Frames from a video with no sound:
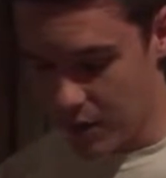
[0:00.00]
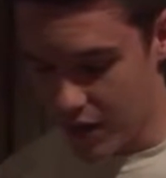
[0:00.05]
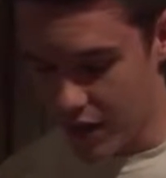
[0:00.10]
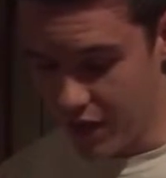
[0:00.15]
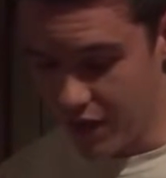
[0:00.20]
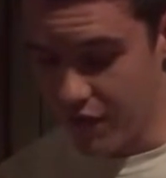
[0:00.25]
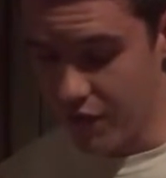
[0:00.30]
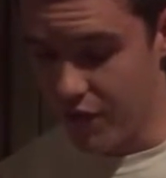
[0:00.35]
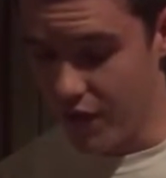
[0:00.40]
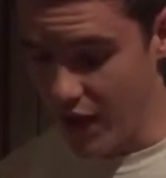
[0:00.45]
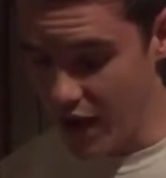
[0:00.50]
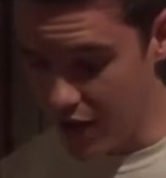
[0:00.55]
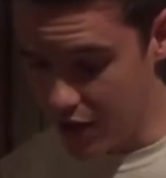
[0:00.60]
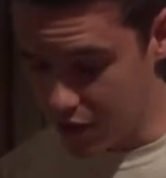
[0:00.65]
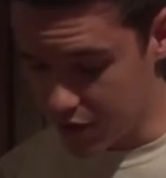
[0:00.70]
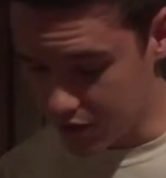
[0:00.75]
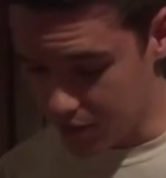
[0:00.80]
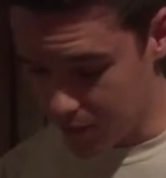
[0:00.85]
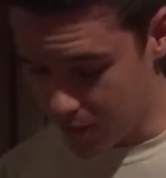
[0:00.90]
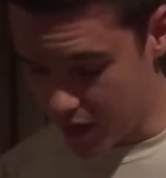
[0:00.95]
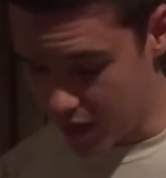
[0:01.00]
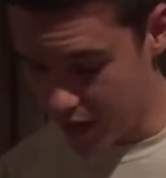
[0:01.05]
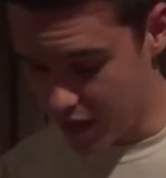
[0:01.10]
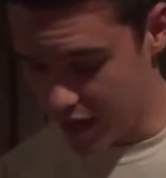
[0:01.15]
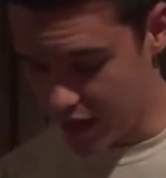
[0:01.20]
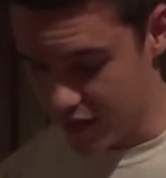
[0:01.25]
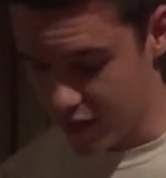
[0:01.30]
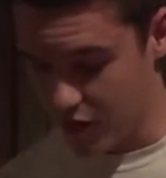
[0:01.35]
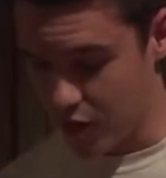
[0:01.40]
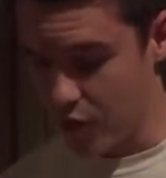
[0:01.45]
They found
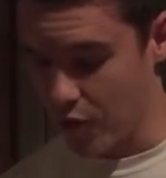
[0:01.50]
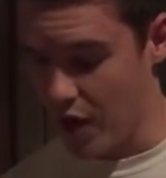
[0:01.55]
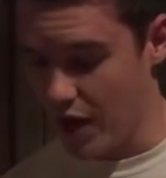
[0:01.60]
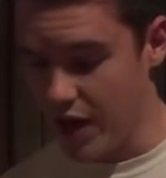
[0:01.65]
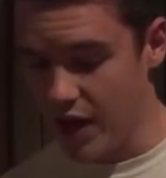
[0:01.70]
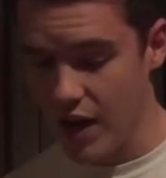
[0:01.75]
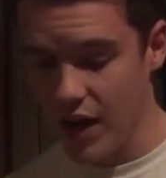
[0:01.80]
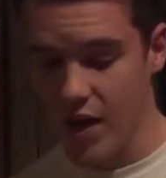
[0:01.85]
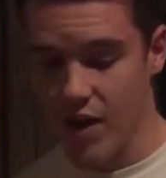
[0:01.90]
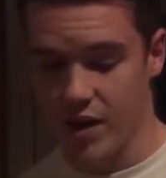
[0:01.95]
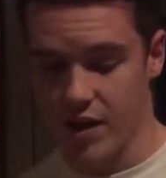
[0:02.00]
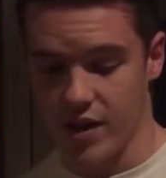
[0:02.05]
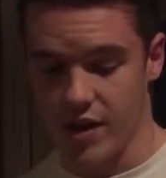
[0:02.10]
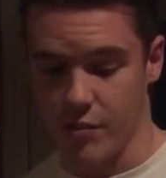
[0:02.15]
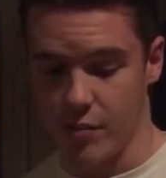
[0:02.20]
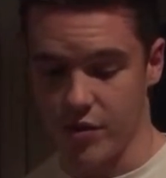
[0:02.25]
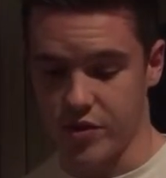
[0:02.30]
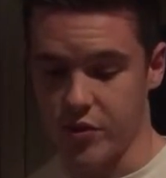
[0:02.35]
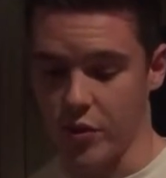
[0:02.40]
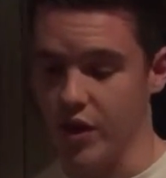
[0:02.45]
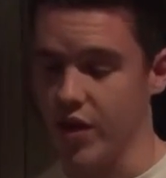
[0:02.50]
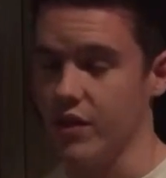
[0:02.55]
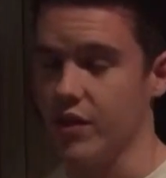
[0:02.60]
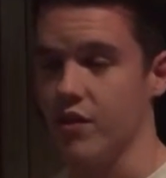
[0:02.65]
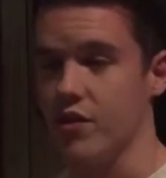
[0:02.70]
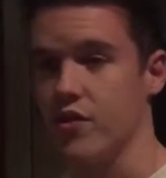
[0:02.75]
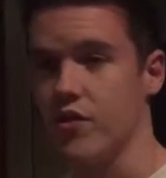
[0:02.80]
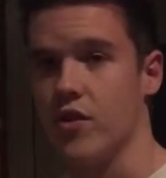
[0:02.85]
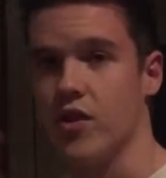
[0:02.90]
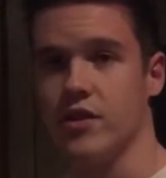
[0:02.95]
that the gray area between the
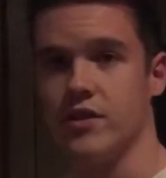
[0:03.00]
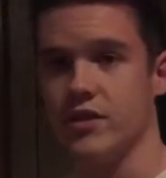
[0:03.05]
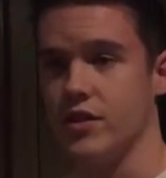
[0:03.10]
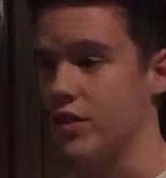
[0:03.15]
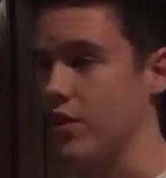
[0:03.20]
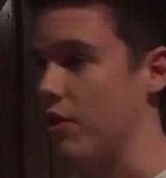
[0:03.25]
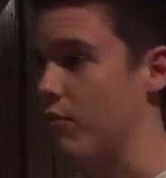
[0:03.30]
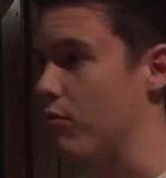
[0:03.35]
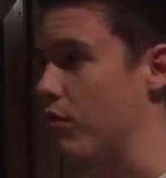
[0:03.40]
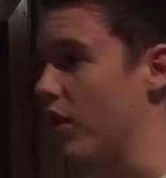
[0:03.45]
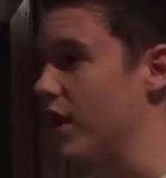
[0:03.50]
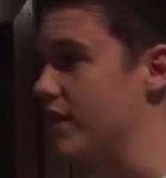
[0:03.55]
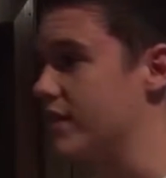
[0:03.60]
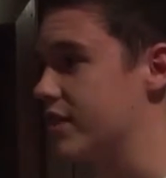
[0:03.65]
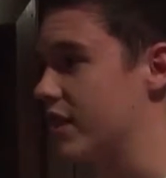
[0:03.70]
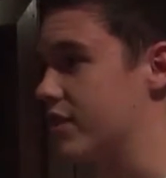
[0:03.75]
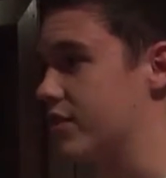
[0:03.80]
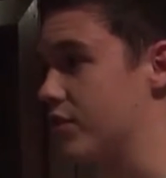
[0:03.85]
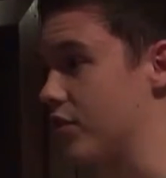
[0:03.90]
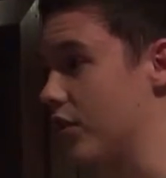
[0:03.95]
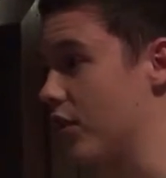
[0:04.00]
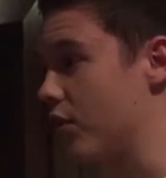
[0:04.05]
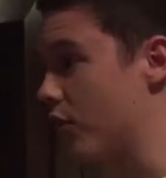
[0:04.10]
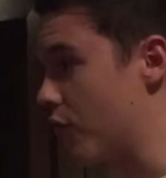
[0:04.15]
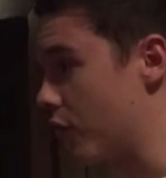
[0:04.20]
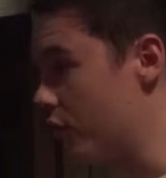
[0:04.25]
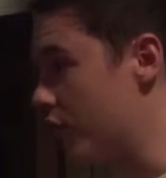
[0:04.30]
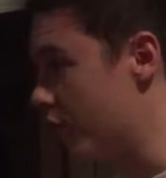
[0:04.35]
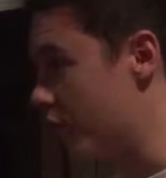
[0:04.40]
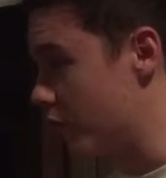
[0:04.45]
neurons in their brains actually
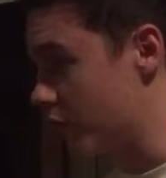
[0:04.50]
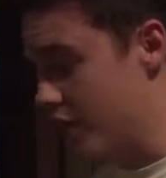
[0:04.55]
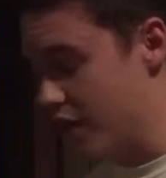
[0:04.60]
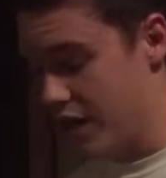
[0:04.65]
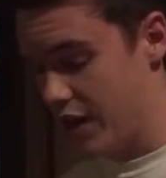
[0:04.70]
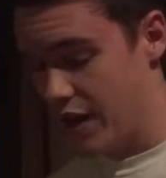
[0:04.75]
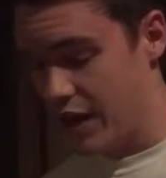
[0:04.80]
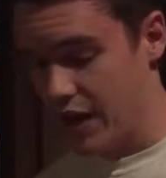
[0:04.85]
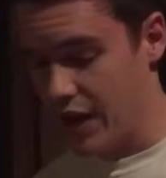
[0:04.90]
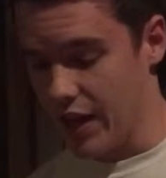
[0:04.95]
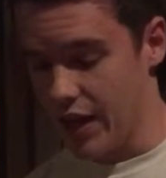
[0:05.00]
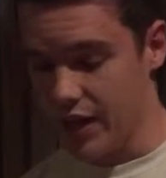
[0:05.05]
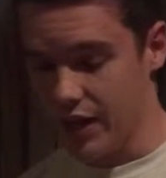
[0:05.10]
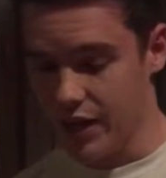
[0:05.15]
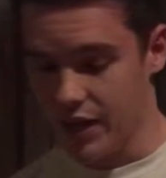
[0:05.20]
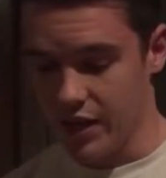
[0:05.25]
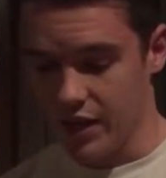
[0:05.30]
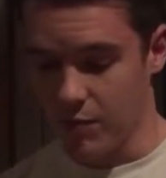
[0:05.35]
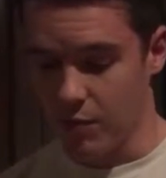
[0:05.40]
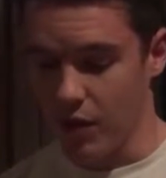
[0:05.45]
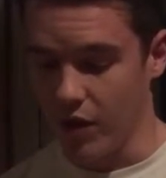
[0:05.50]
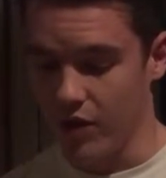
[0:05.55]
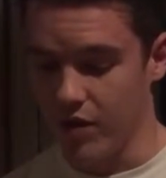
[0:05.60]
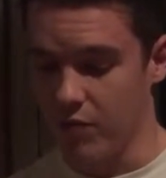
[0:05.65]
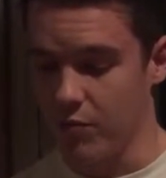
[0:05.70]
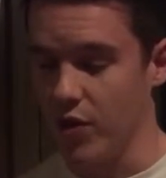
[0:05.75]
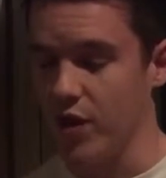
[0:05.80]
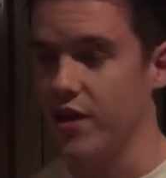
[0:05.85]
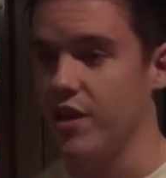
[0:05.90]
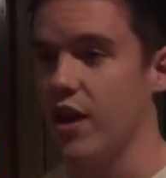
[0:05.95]
grew, and the part of the
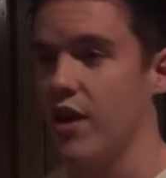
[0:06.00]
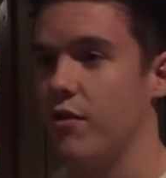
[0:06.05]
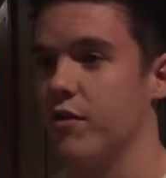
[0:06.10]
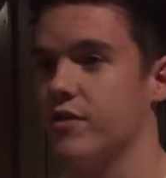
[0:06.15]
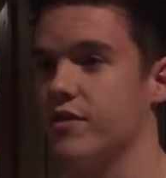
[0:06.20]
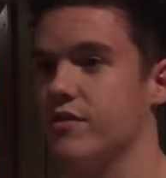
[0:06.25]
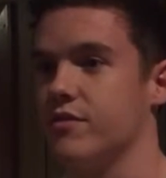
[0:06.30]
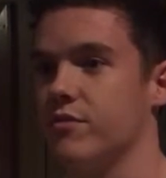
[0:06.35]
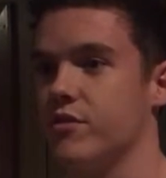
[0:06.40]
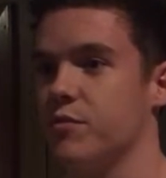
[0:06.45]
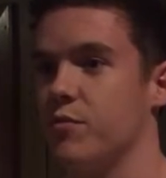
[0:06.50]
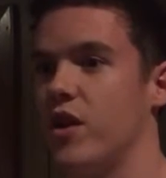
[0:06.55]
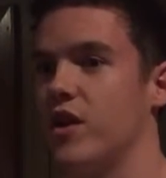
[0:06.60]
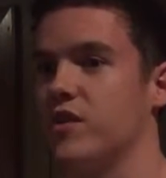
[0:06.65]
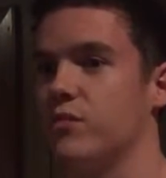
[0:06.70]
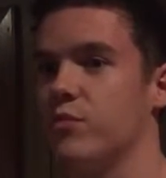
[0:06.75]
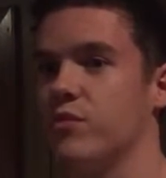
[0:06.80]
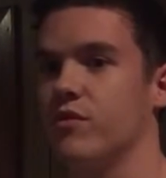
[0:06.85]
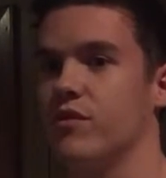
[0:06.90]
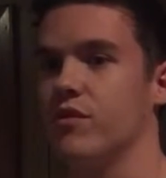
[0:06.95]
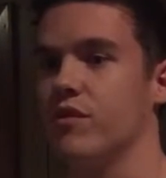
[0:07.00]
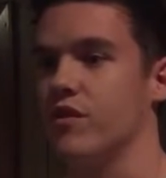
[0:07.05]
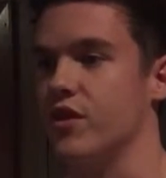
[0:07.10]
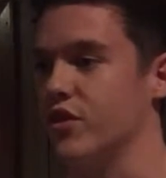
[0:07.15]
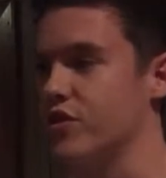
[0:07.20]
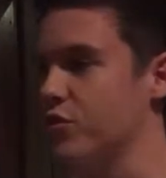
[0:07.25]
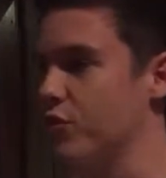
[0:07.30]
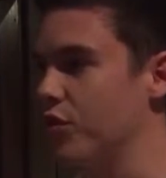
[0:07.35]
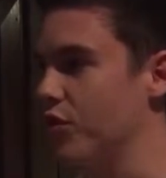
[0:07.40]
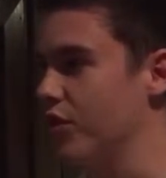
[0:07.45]
brain that was responsible for
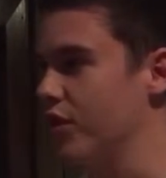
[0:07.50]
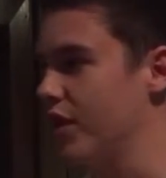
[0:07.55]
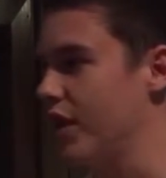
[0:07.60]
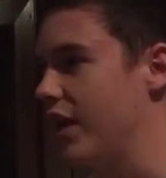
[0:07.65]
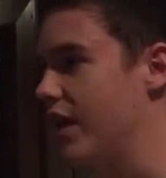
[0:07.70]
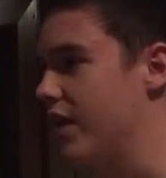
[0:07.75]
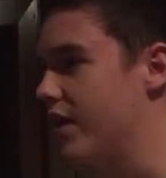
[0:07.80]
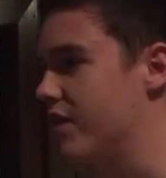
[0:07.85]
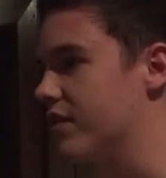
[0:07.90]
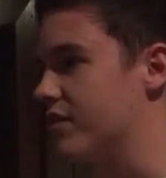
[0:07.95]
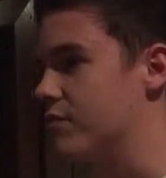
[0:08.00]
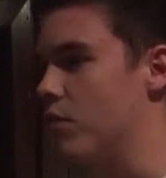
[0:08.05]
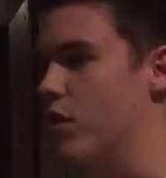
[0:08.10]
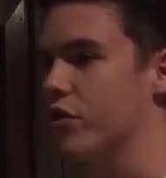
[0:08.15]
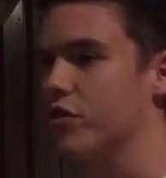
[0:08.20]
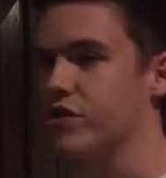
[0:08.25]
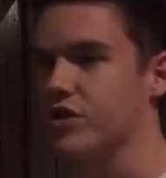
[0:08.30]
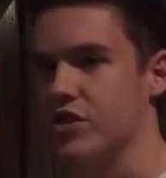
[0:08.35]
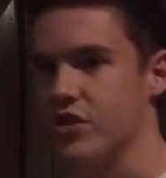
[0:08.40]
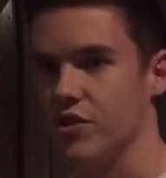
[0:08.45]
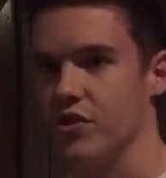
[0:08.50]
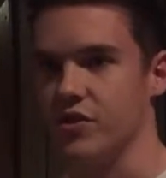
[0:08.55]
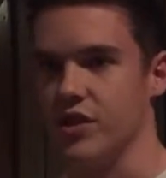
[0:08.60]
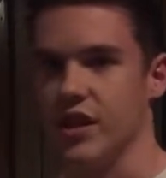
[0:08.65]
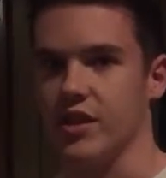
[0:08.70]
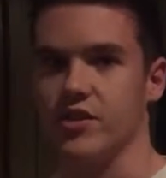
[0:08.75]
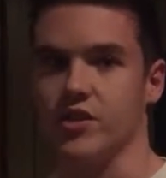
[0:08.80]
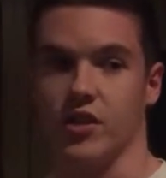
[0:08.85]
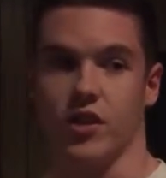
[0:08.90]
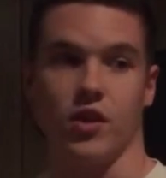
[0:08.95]
visual and motor skills
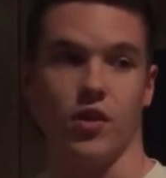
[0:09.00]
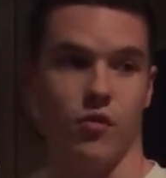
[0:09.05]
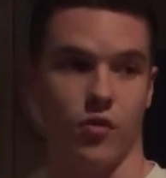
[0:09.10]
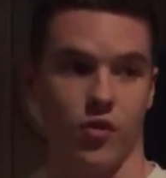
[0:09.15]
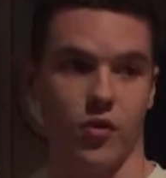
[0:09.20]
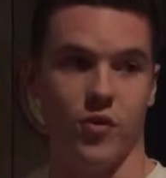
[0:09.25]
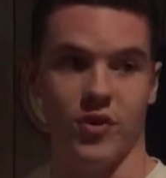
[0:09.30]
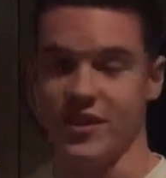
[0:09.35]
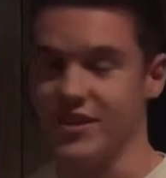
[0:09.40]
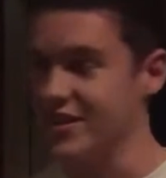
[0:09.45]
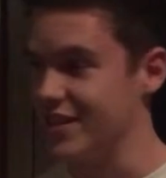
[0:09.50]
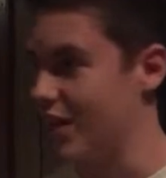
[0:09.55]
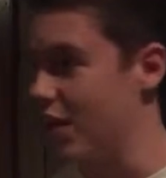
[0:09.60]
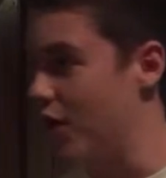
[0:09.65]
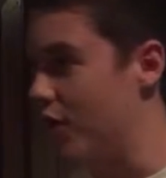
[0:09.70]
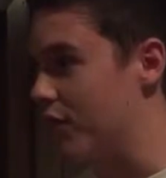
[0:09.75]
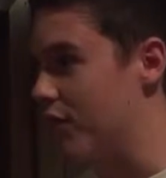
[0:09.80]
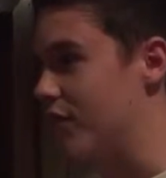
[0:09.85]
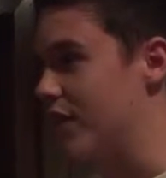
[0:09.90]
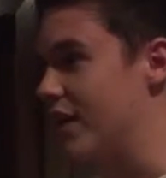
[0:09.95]
actually grew itself.